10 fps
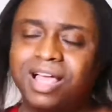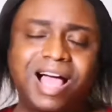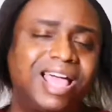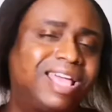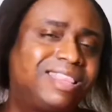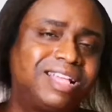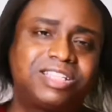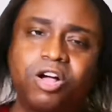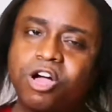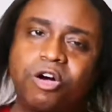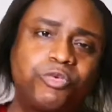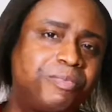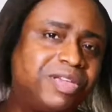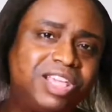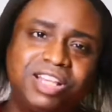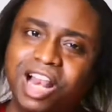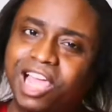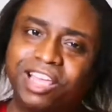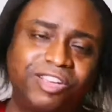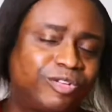I had that song on repeat
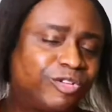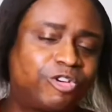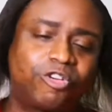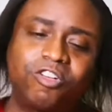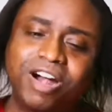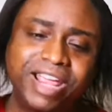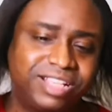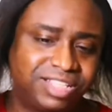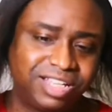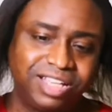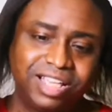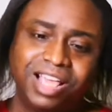like crazy.